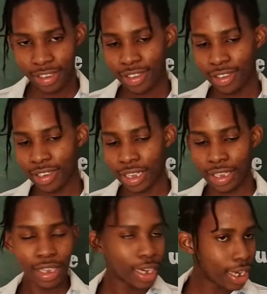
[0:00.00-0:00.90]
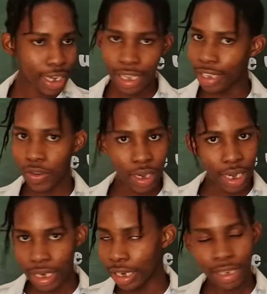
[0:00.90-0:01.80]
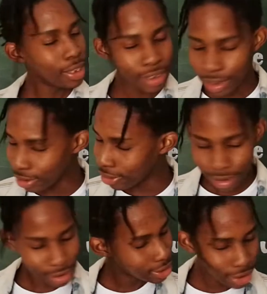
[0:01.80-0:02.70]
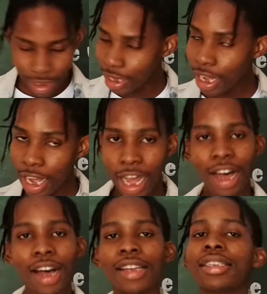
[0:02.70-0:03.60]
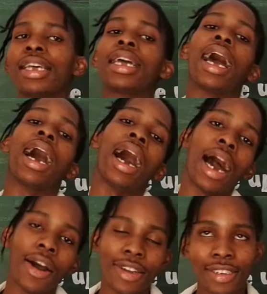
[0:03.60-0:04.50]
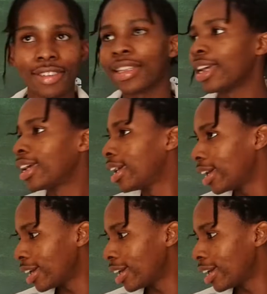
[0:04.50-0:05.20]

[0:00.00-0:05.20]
She was like, God, you don't want to, I was like, how? She's like,